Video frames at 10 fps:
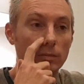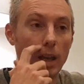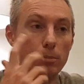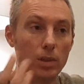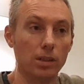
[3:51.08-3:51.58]

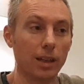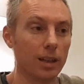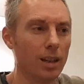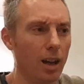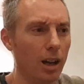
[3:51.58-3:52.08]
in
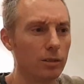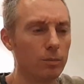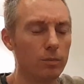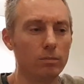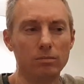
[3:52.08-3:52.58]
music,
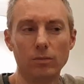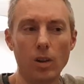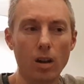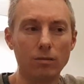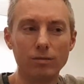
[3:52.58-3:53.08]
and
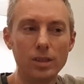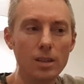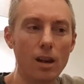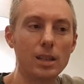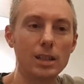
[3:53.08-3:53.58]

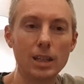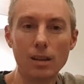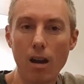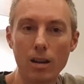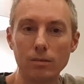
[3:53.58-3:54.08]

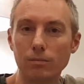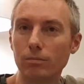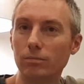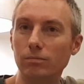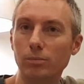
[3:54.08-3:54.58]

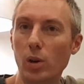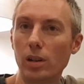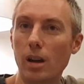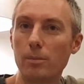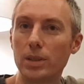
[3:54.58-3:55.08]

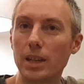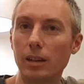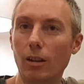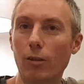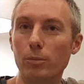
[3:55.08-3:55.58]

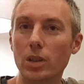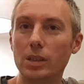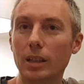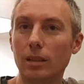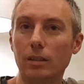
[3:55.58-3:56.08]
99.9% of
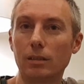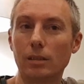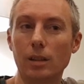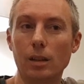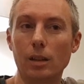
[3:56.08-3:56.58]
music
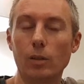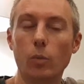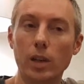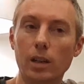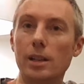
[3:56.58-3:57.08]

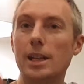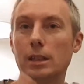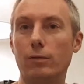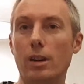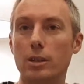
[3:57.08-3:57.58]
we can
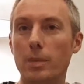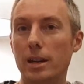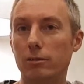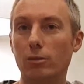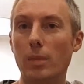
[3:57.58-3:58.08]
identify as
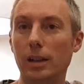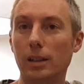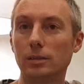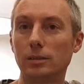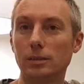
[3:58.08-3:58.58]
major and minor.
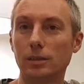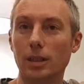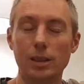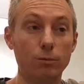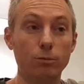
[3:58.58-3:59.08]

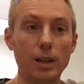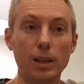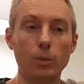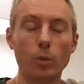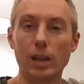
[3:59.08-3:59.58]
It's
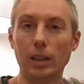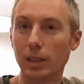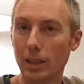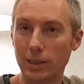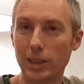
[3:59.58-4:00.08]
really weird
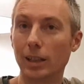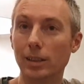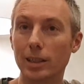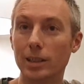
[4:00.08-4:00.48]
that it's settled